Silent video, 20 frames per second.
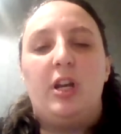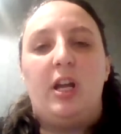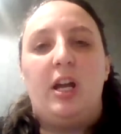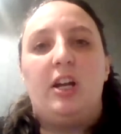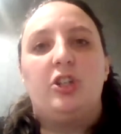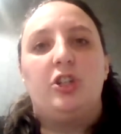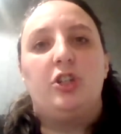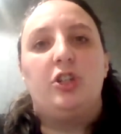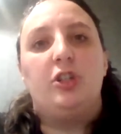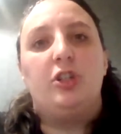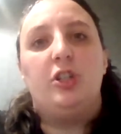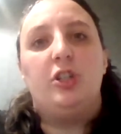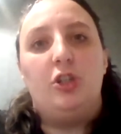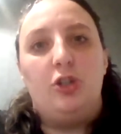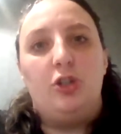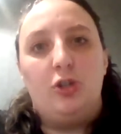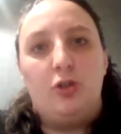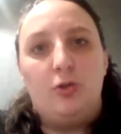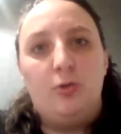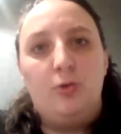actually
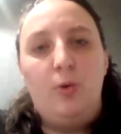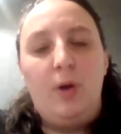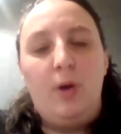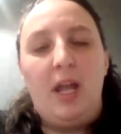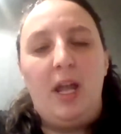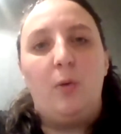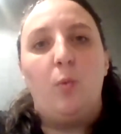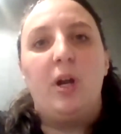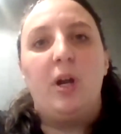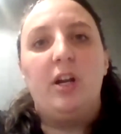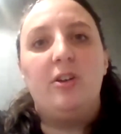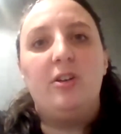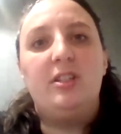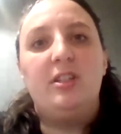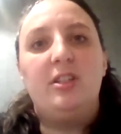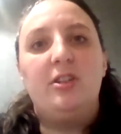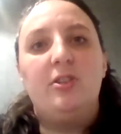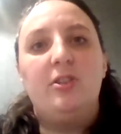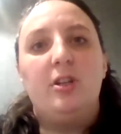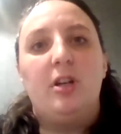do and where is
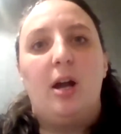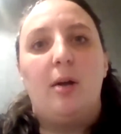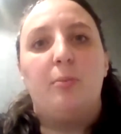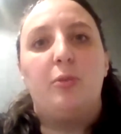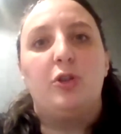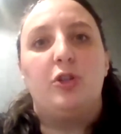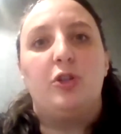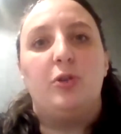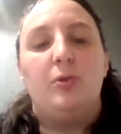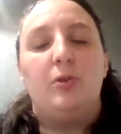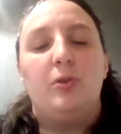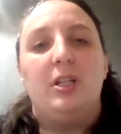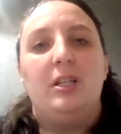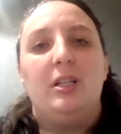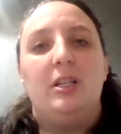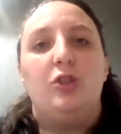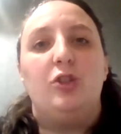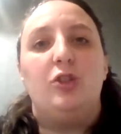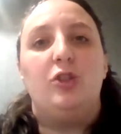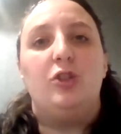there an
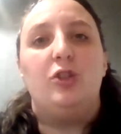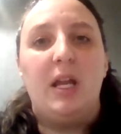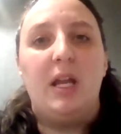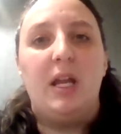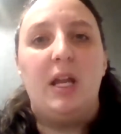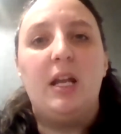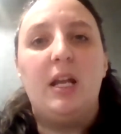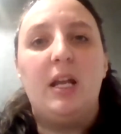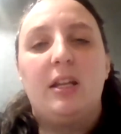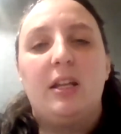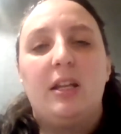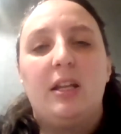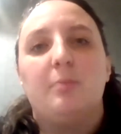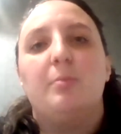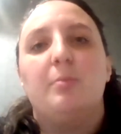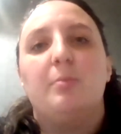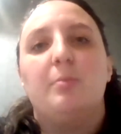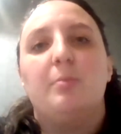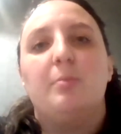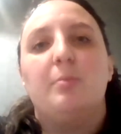opportunity to make that
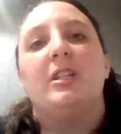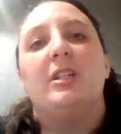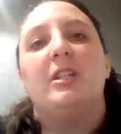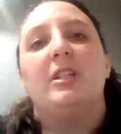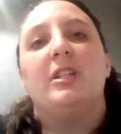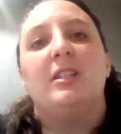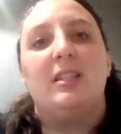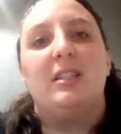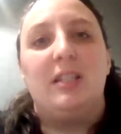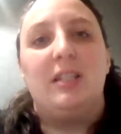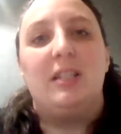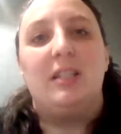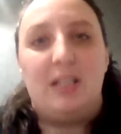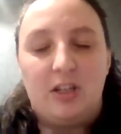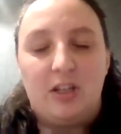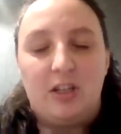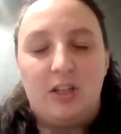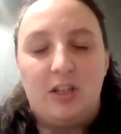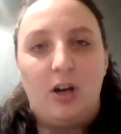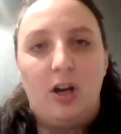experience
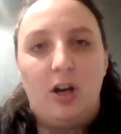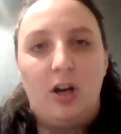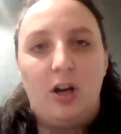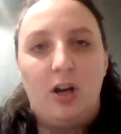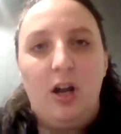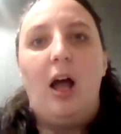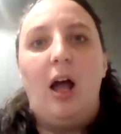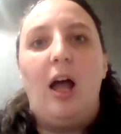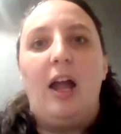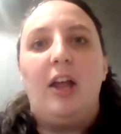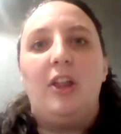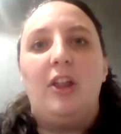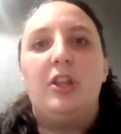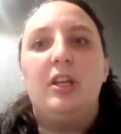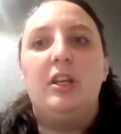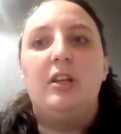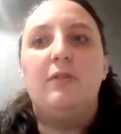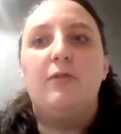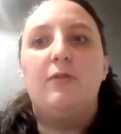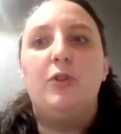easier. I
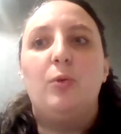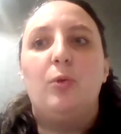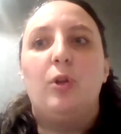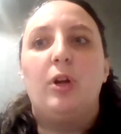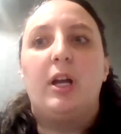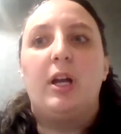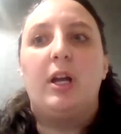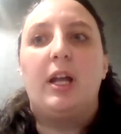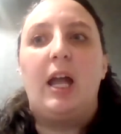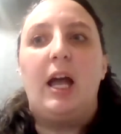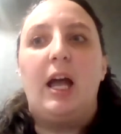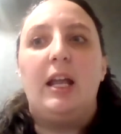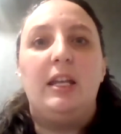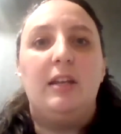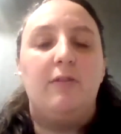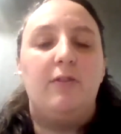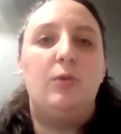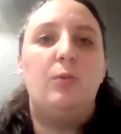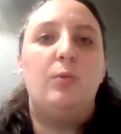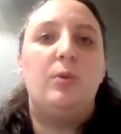think if you look at,
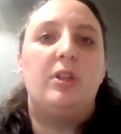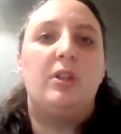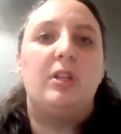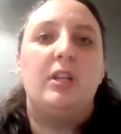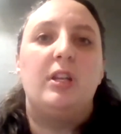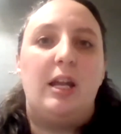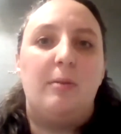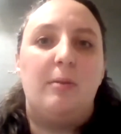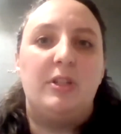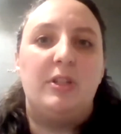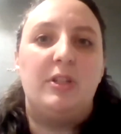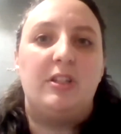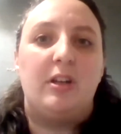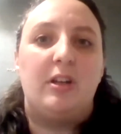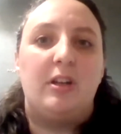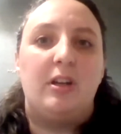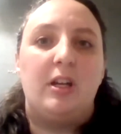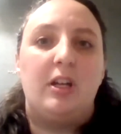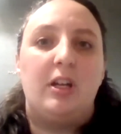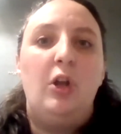even within
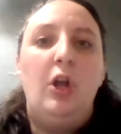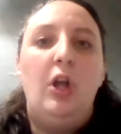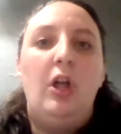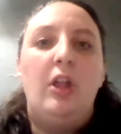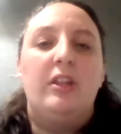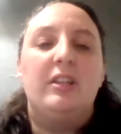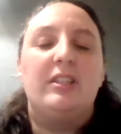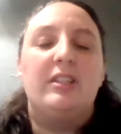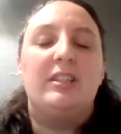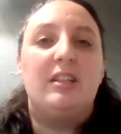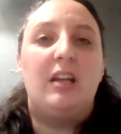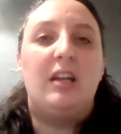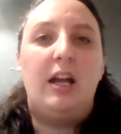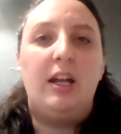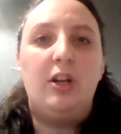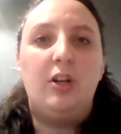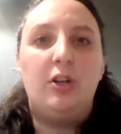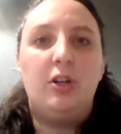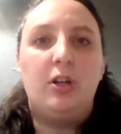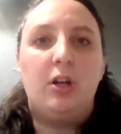Amazon, this
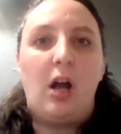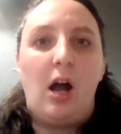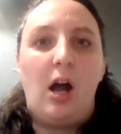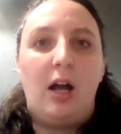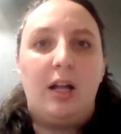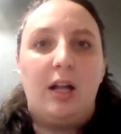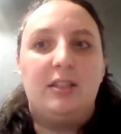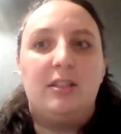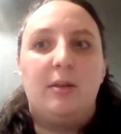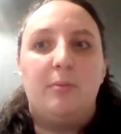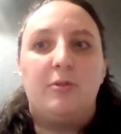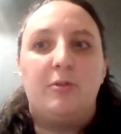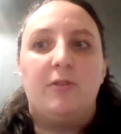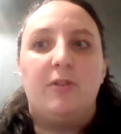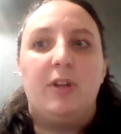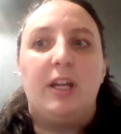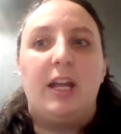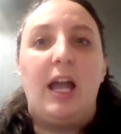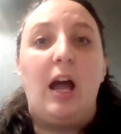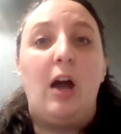entire concept of
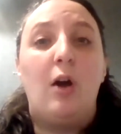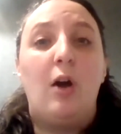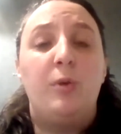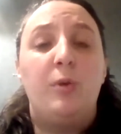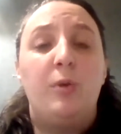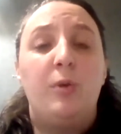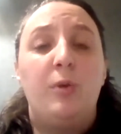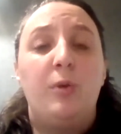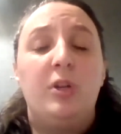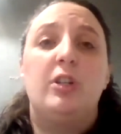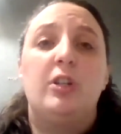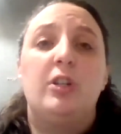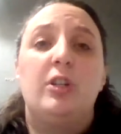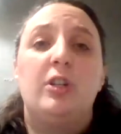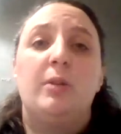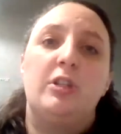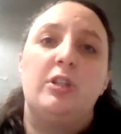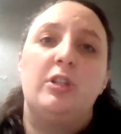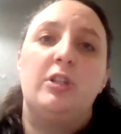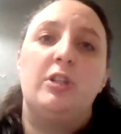like how we
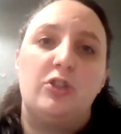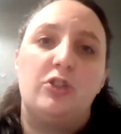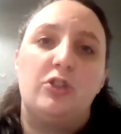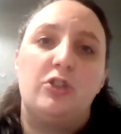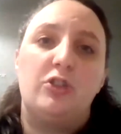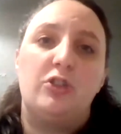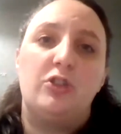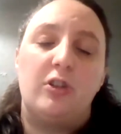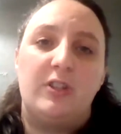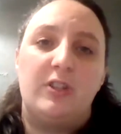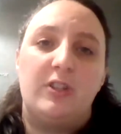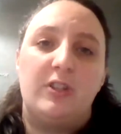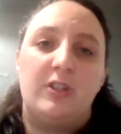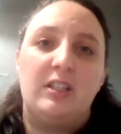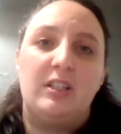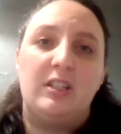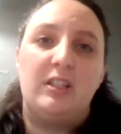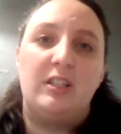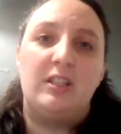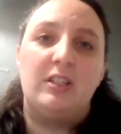ship goods and
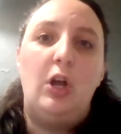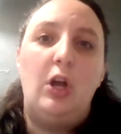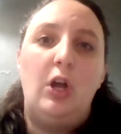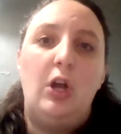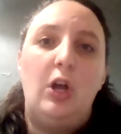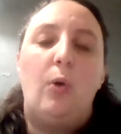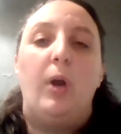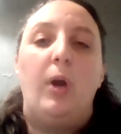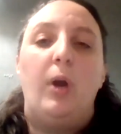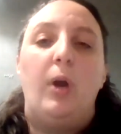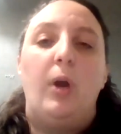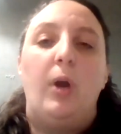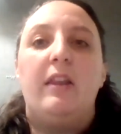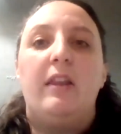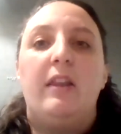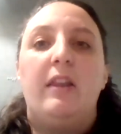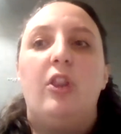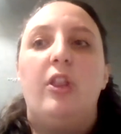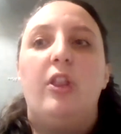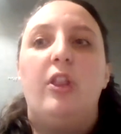services, right? And